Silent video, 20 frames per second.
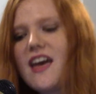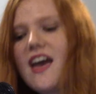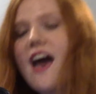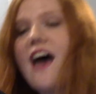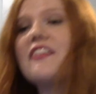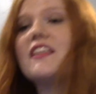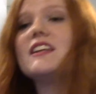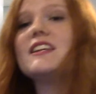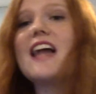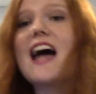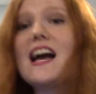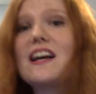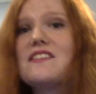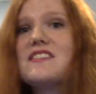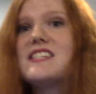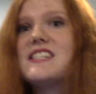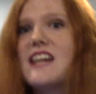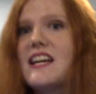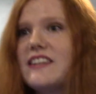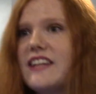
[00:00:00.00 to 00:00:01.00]
And the lack of
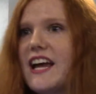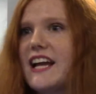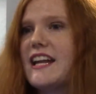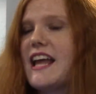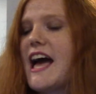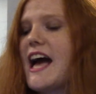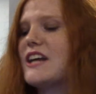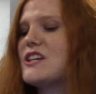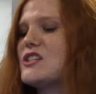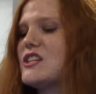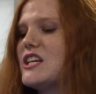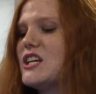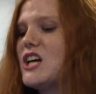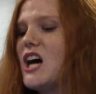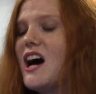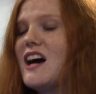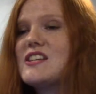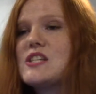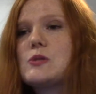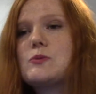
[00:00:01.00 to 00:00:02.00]
sunlight actually
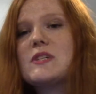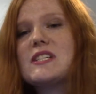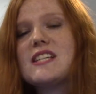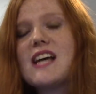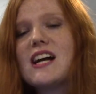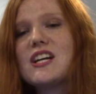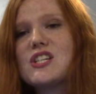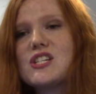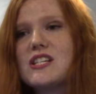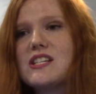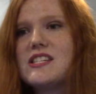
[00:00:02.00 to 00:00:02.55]
caused a reduction